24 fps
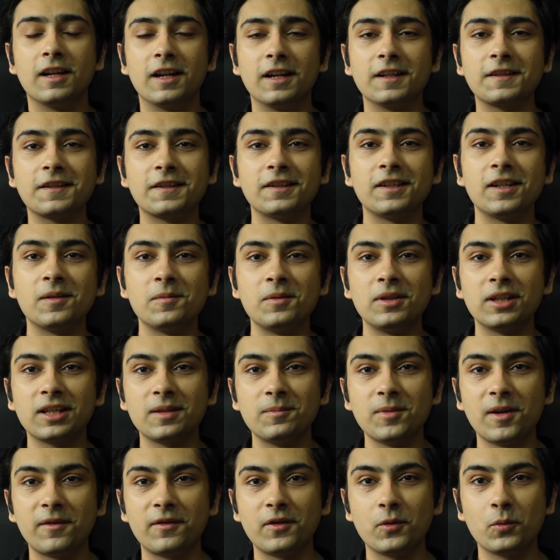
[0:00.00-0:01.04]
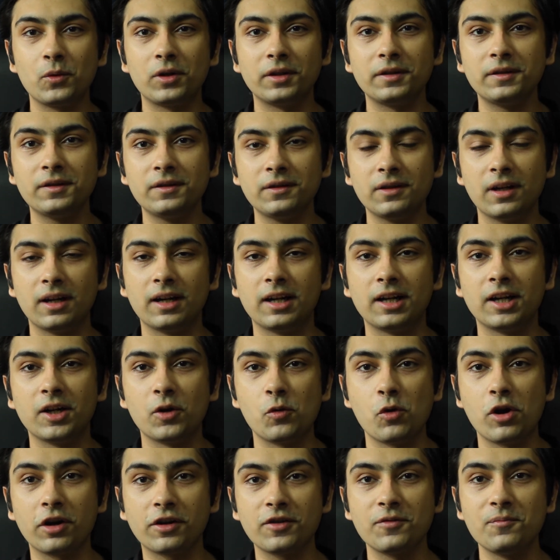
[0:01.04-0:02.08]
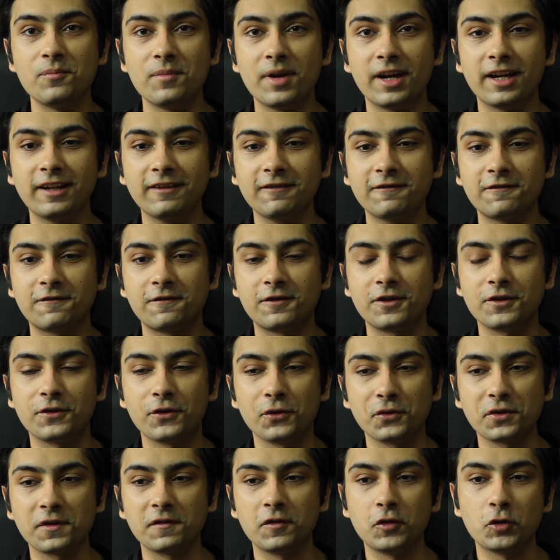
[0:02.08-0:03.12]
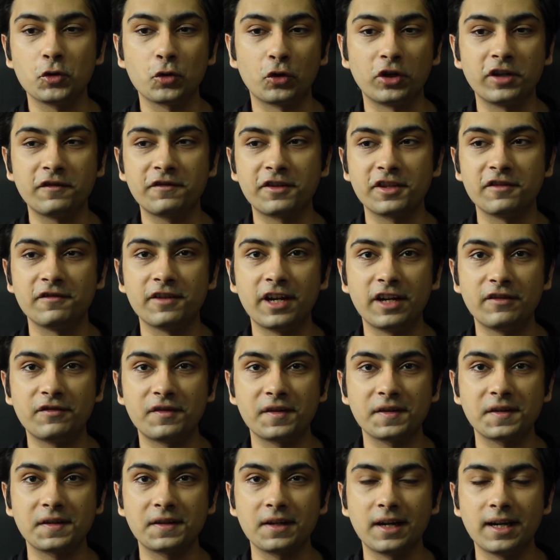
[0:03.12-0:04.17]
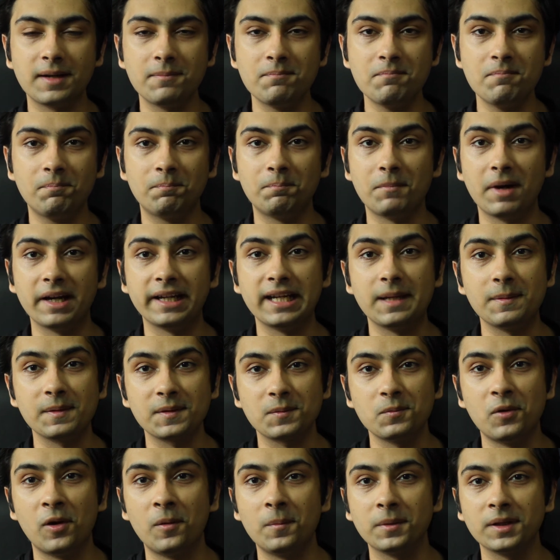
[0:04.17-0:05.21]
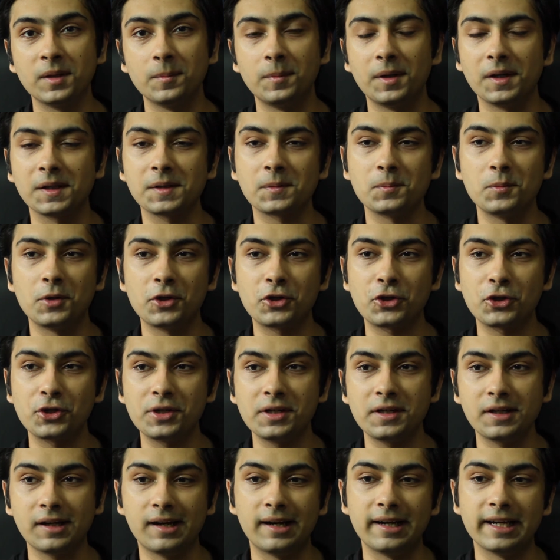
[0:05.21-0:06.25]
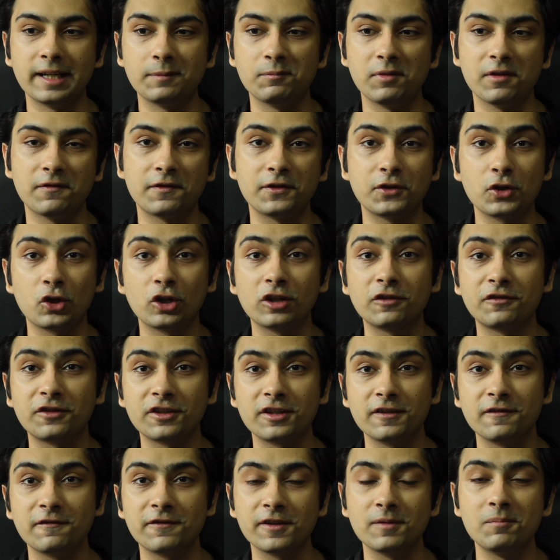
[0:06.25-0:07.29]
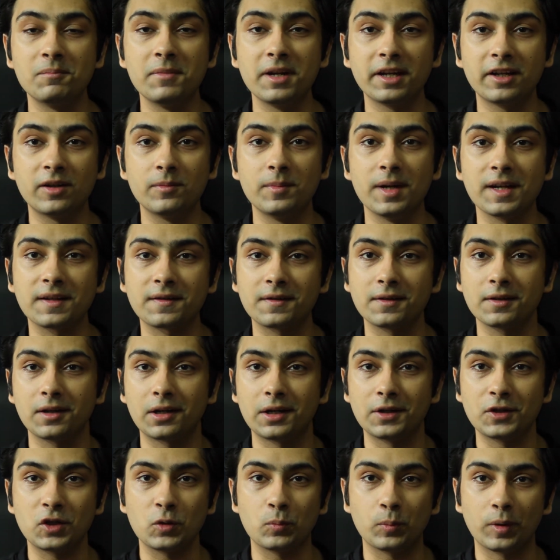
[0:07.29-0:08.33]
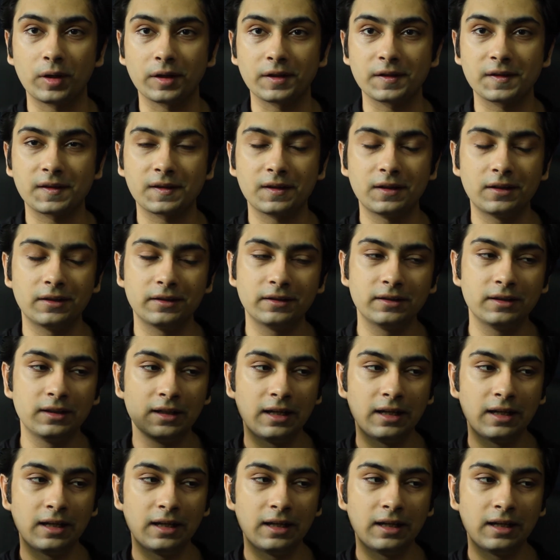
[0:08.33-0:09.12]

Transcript: Assalamu alaikum everyone. Welcome back for those of you joining for the very first time. My name is Abbas Merchant. I am a photographer and filmmaker based in Karachi, Pakistan.